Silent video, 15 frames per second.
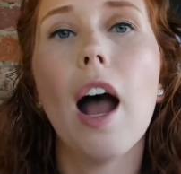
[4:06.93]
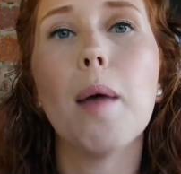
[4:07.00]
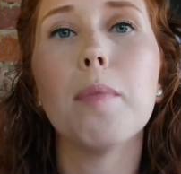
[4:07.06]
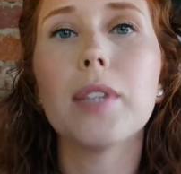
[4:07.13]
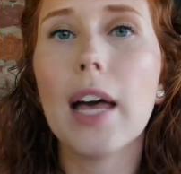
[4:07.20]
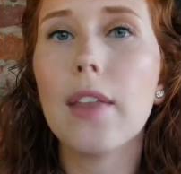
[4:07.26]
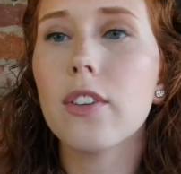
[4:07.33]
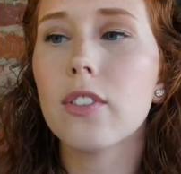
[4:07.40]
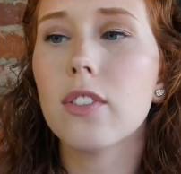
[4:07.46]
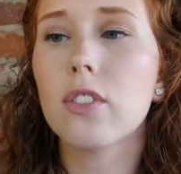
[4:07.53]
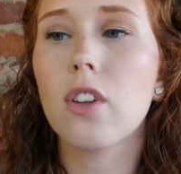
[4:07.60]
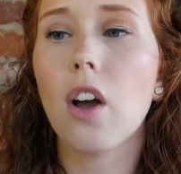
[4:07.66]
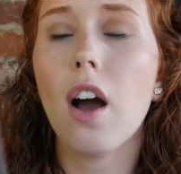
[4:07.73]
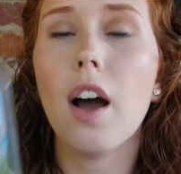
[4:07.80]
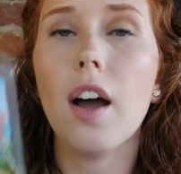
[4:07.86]
I'm sad this
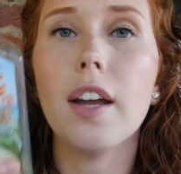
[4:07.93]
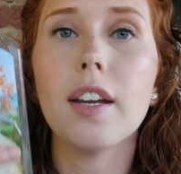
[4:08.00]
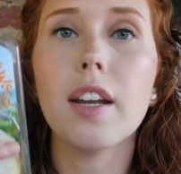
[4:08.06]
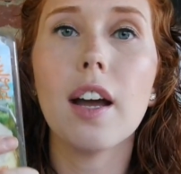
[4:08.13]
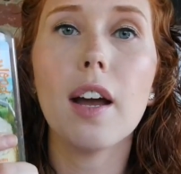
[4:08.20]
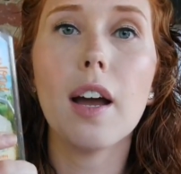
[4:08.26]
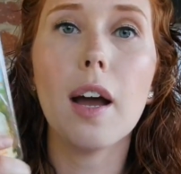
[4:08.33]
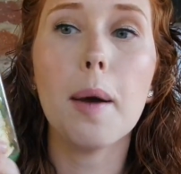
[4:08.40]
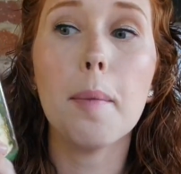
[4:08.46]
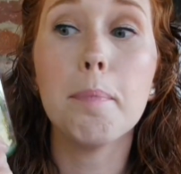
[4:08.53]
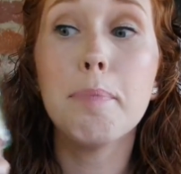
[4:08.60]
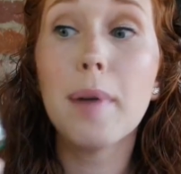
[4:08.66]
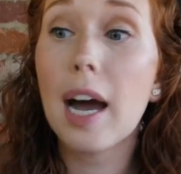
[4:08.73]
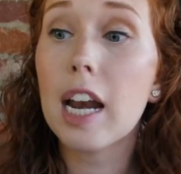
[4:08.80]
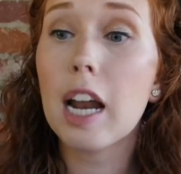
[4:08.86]
is gone,
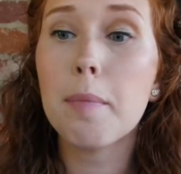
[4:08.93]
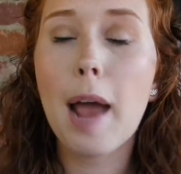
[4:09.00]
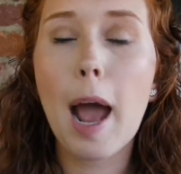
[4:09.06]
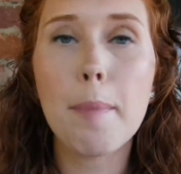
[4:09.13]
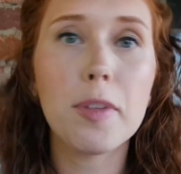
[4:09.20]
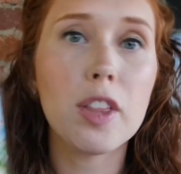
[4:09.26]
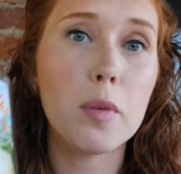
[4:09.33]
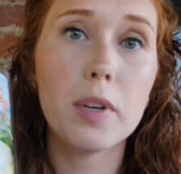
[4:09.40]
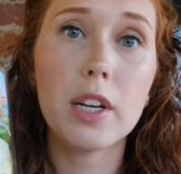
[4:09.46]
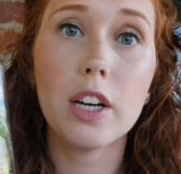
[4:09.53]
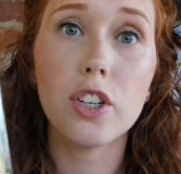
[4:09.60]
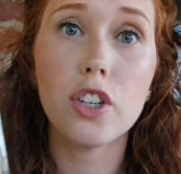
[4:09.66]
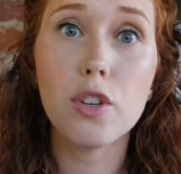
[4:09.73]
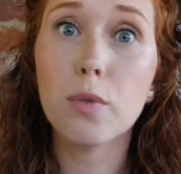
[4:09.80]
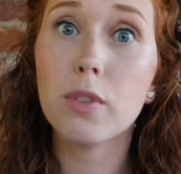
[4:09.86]
but I'm happy that we
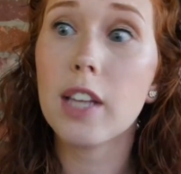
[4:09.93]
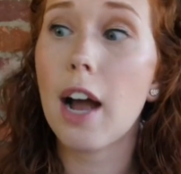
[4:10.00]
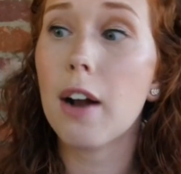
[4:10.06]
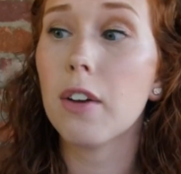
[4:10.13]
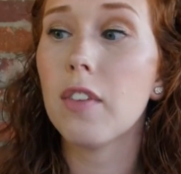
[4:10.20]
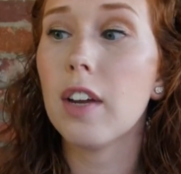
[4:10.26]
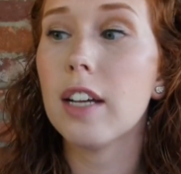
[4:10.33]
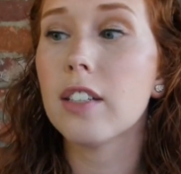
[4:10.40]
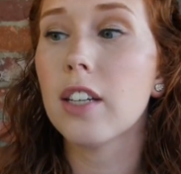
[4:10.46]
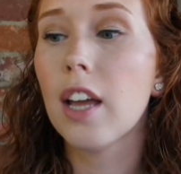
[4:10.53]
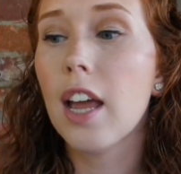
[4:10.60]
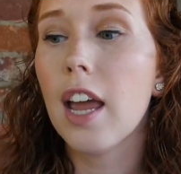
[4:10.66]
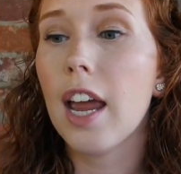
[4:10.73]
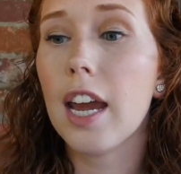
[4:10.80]
got use out of it.